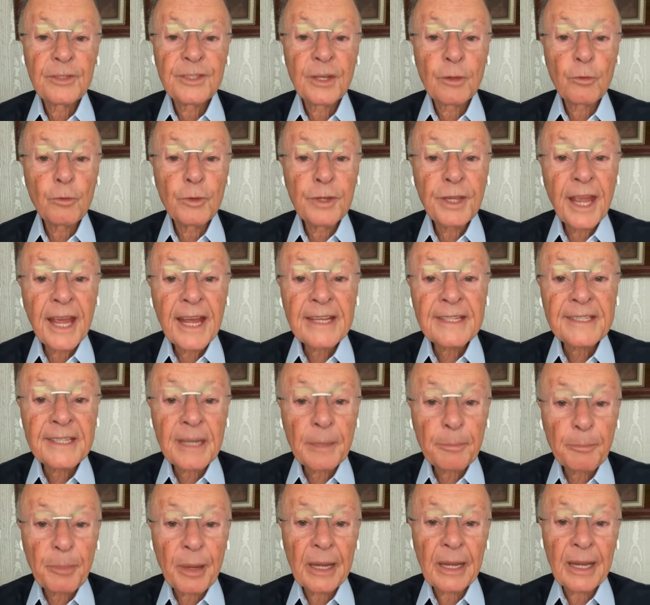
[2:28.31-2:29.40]
You
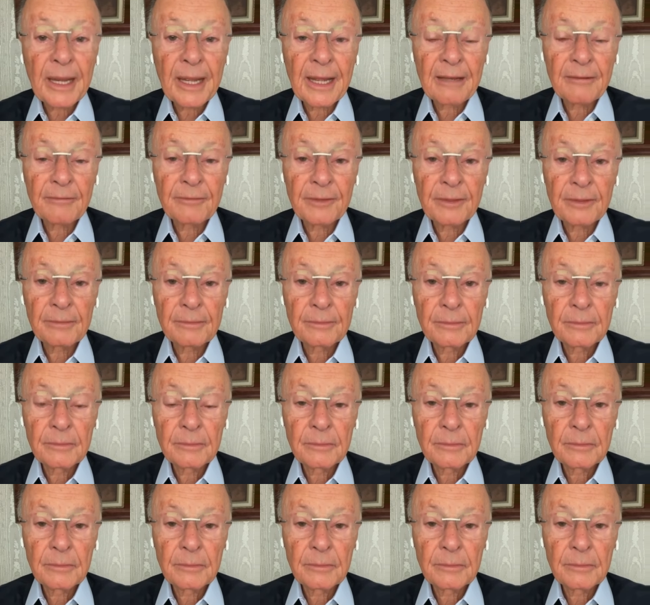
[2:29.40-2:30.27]
know the word.